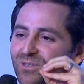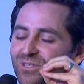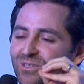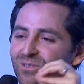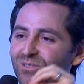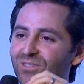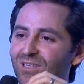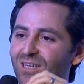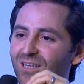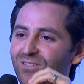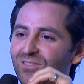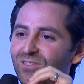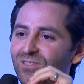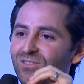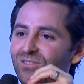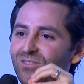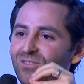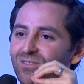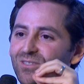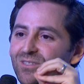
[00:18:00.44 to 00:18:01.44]
use
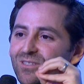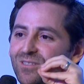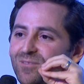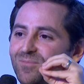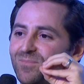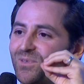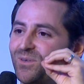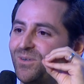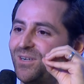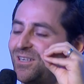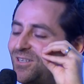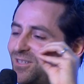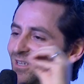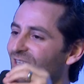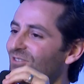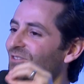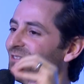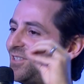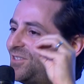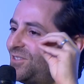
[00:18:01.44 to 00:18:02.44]
cases or
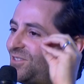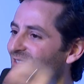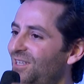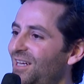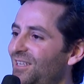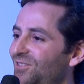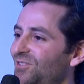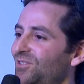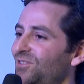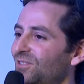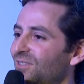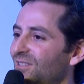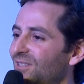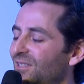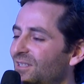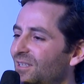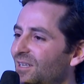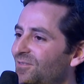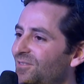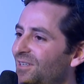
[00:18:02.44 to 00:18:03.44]
clustered sets
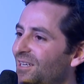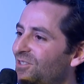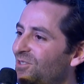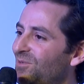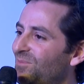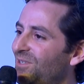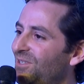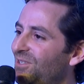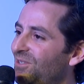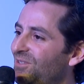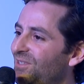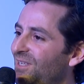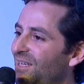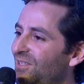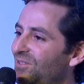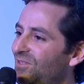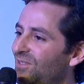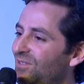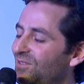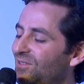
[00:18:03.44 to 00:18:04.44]
of customer use
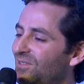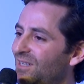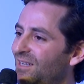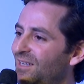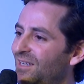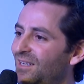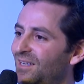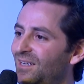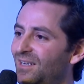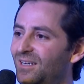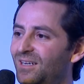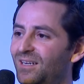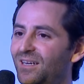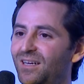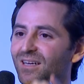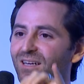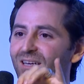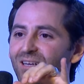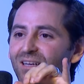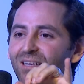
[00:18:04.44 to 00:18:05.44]
cases
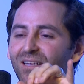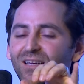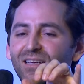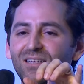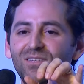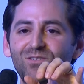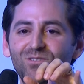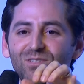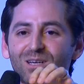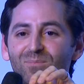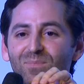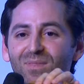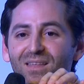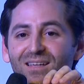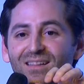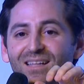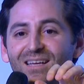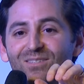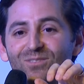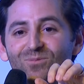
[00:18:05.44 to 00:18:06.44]
is
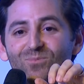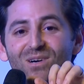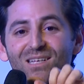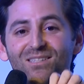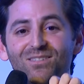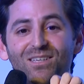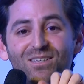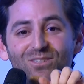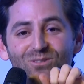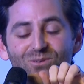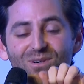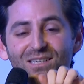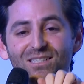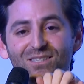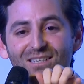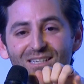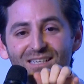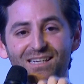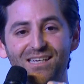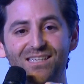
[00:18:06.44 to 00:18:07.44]
something that one is going
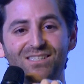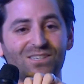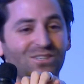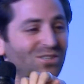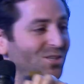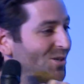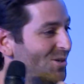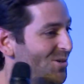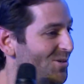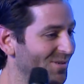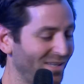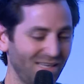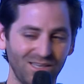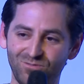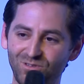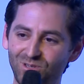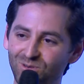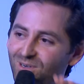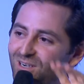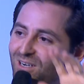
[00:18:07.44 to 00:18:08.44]
to need to do
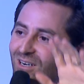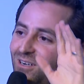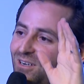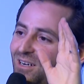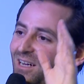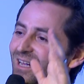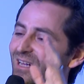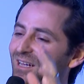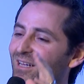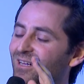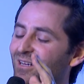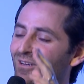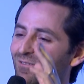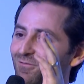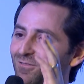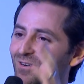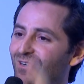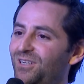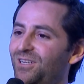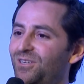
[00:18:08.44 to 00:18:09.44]
if you are a
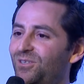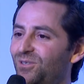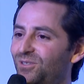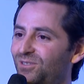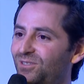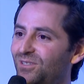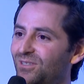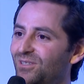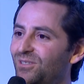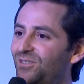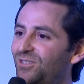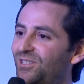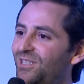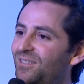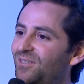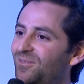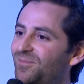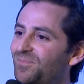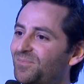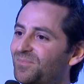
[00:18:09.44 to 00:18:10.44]
vertical
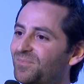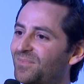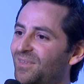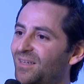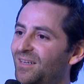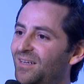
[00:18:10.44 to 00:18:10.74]
solution mm-hmm.